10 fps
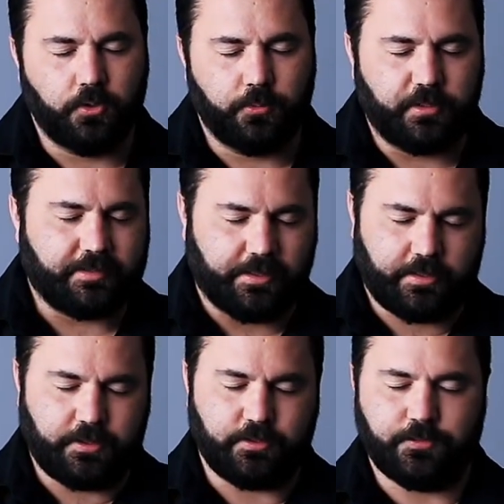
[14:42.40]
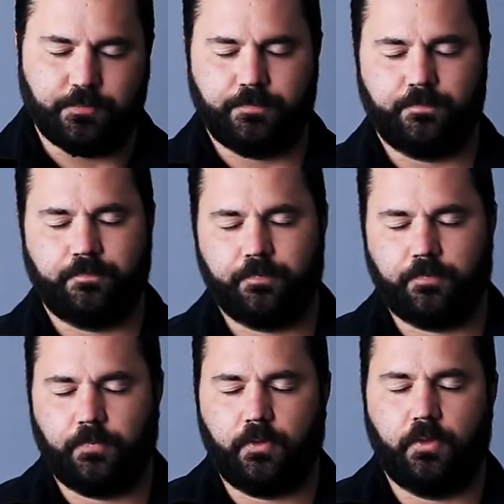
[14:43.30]
Lord, we thank you
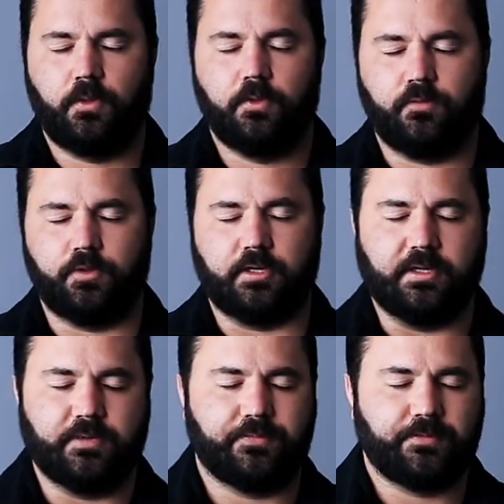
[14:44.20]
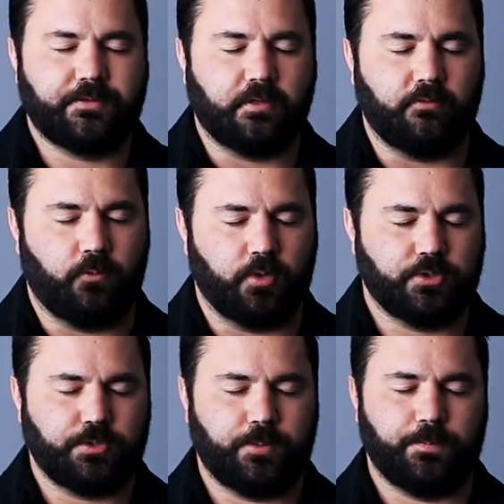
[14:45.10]
for the gift of
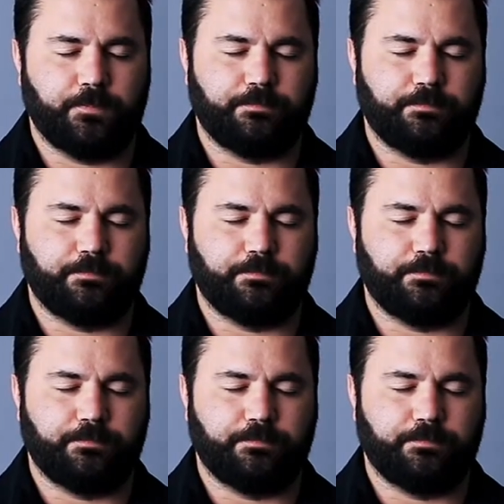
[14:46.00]
worship.